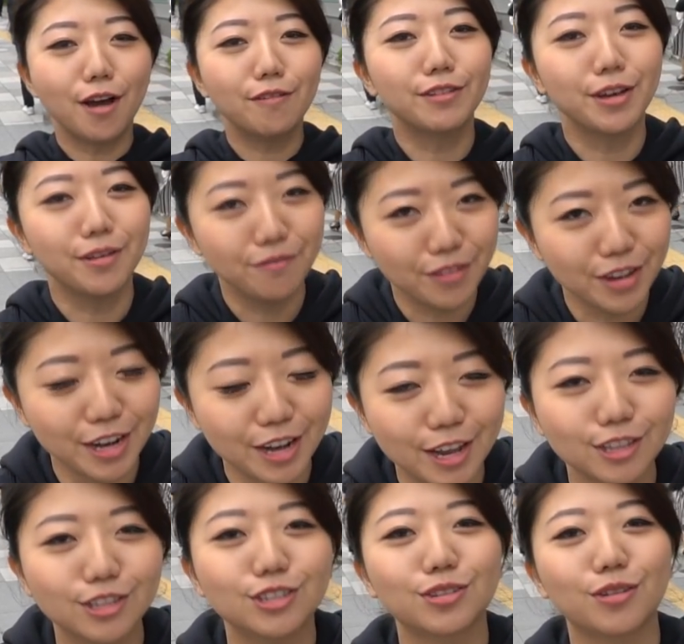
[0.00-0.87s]
of
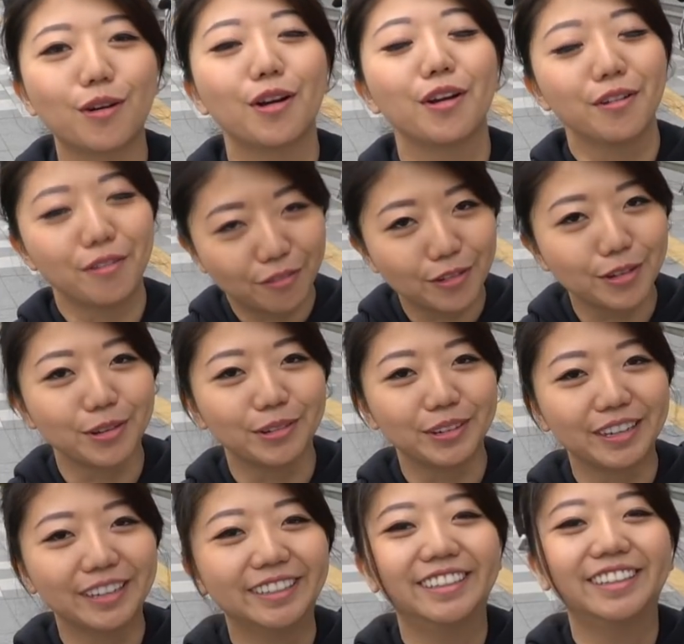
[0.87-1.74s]
convenience store
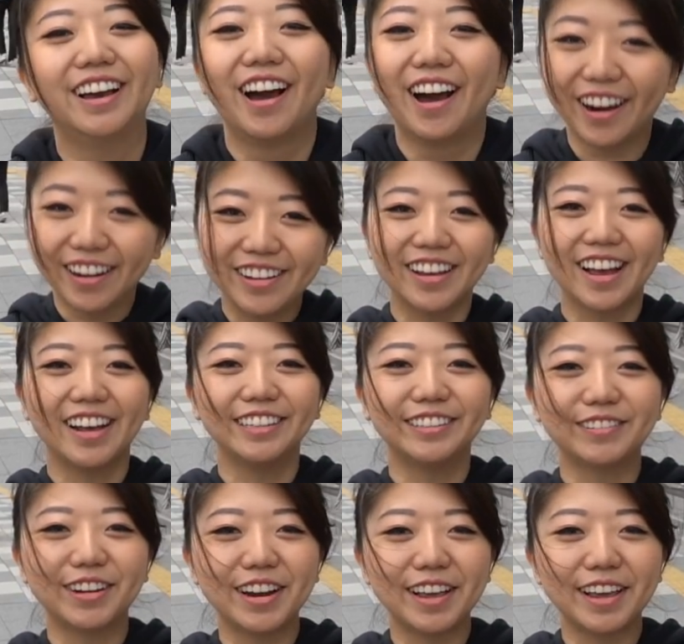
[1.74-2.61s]
food. Are you
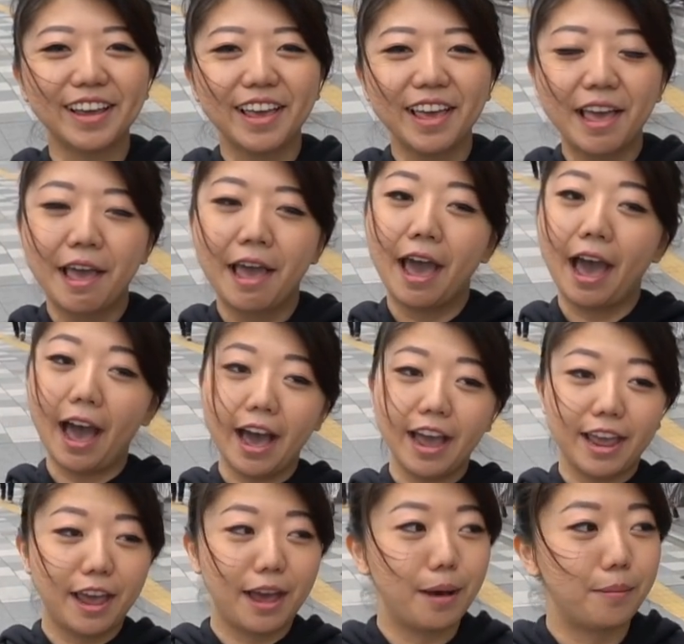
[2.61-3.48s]
guys ready?
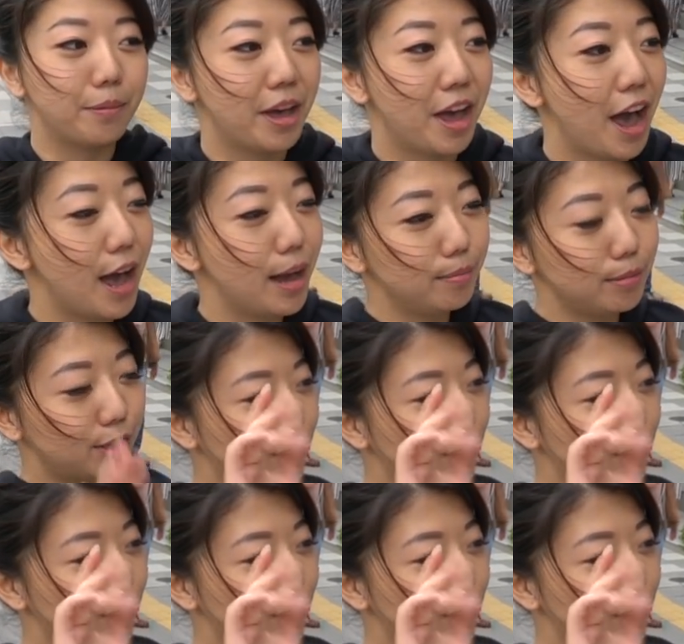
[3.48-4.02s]
I am. I'm